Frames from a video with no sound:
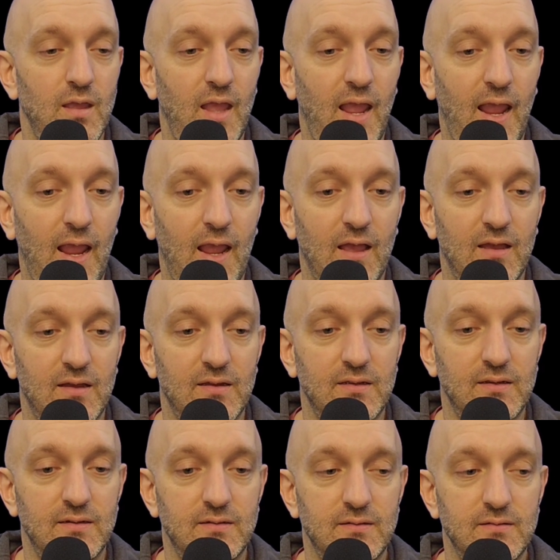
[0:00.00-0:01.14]

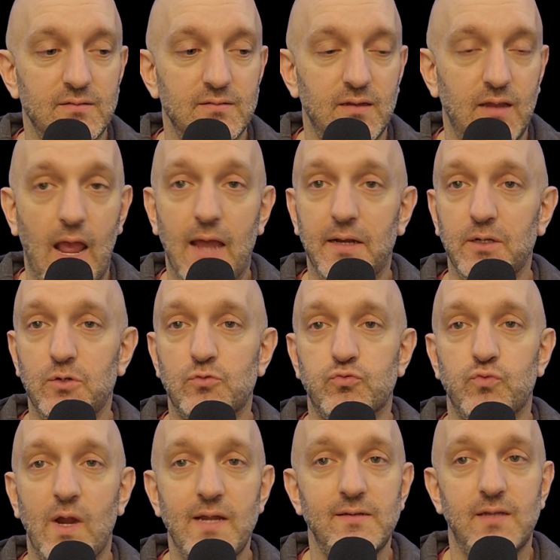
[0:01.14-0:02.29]
and had a
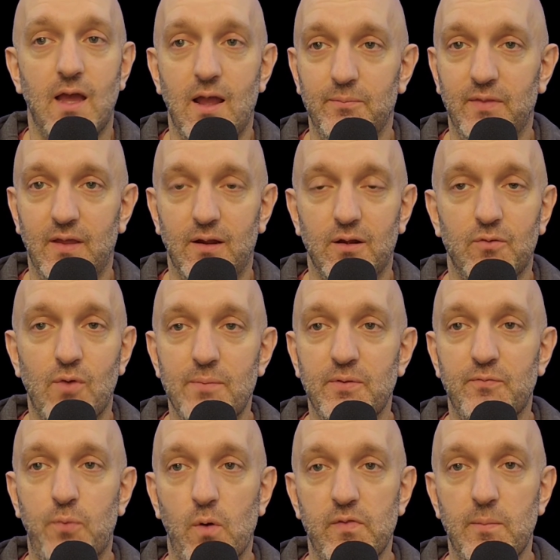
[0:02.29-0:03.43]
great time there right
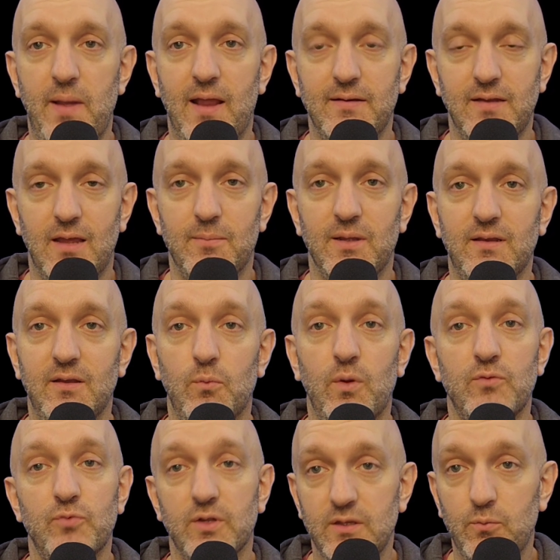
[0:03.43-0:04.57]
before the pandemic. It
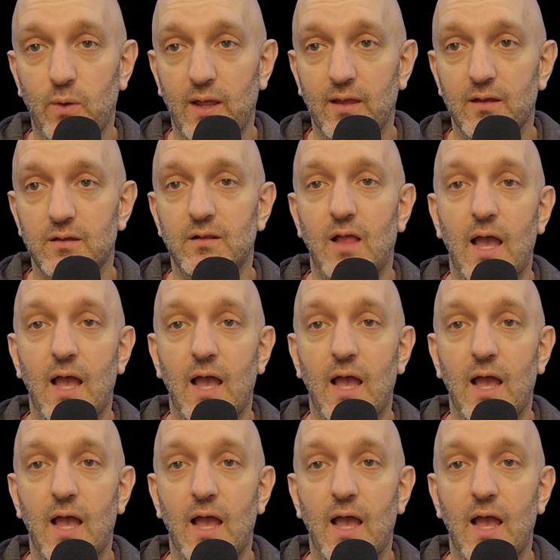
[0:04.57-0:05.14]
went really well.